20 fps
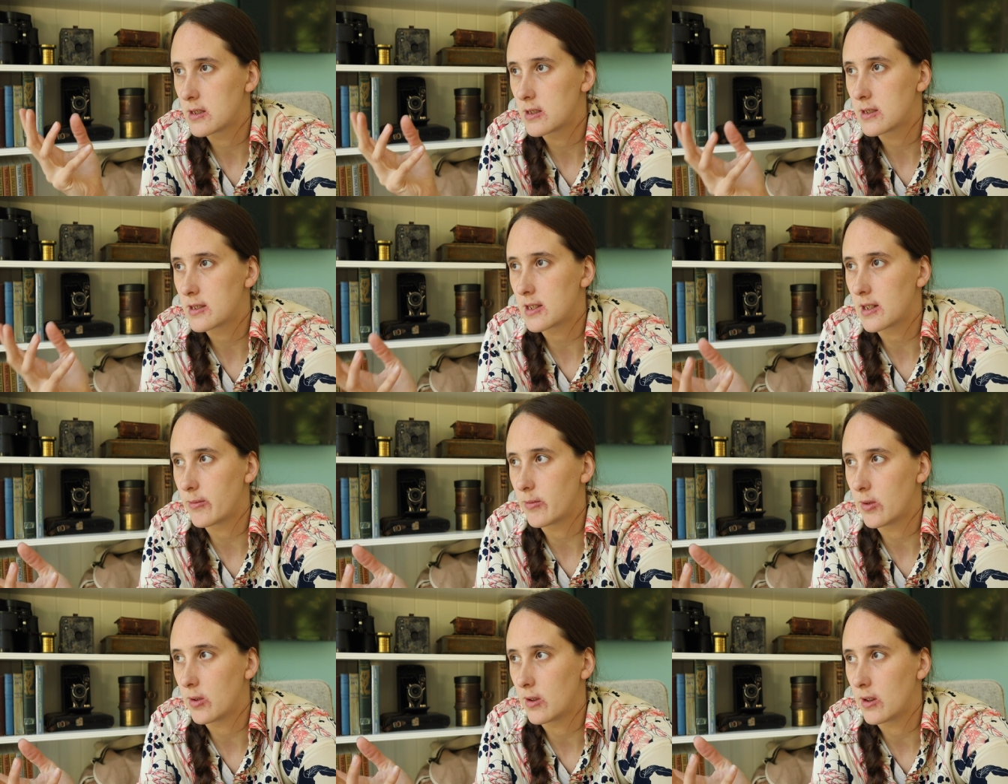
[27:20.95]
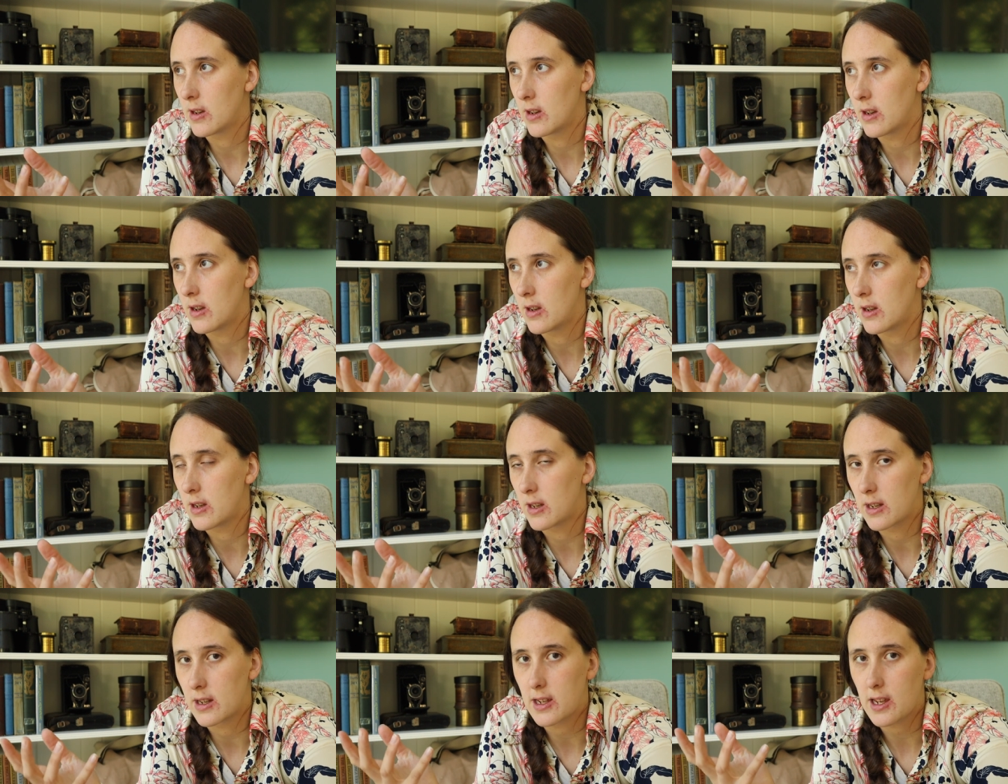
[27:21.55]
someone
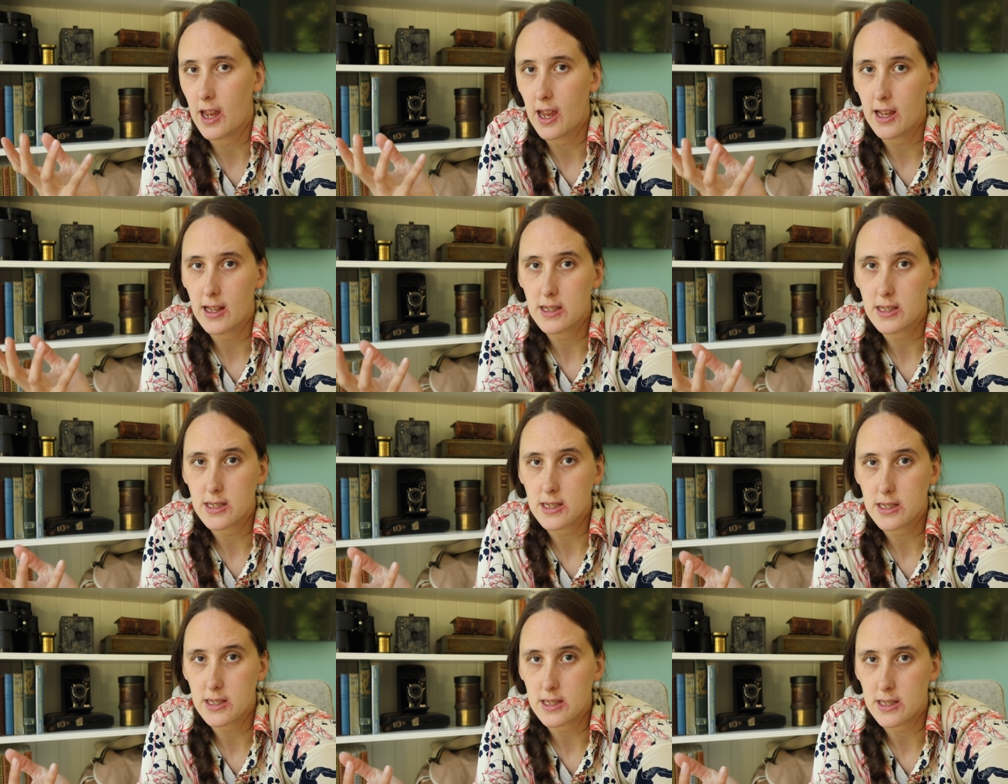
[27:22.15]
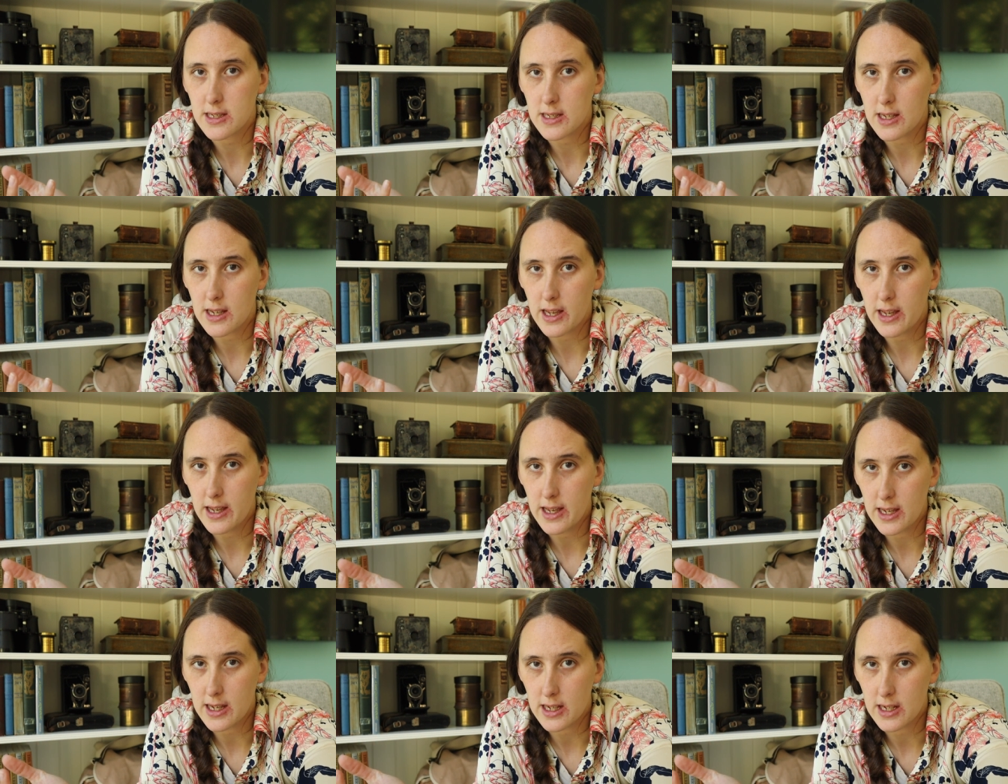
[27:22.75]
in Kansas
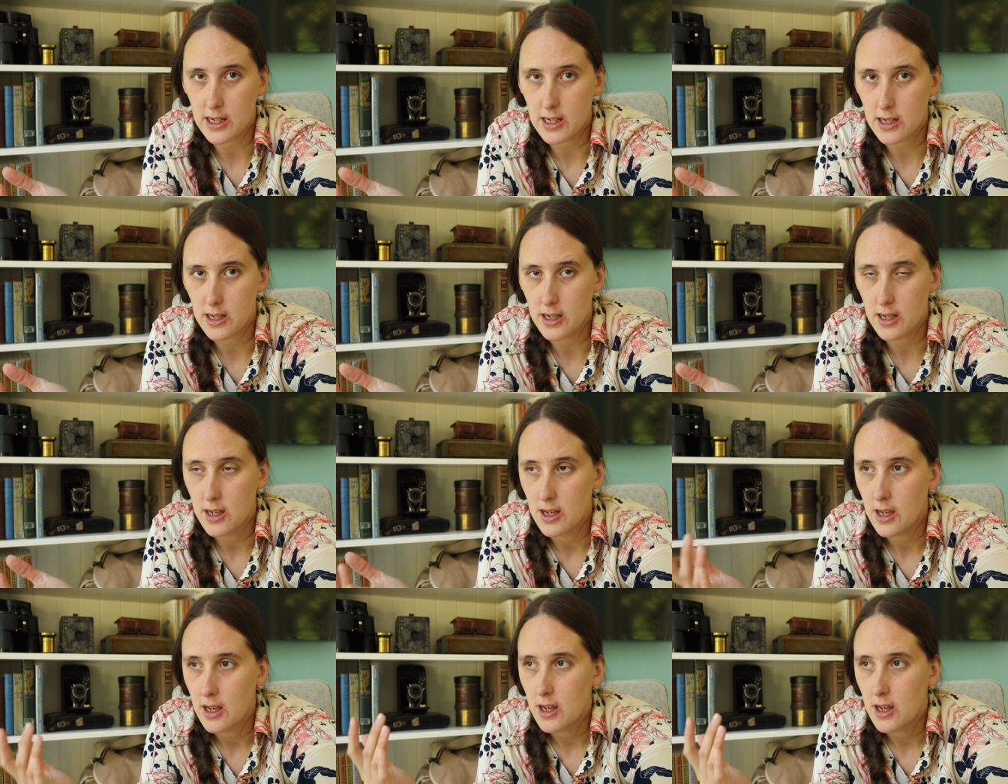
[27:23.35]
in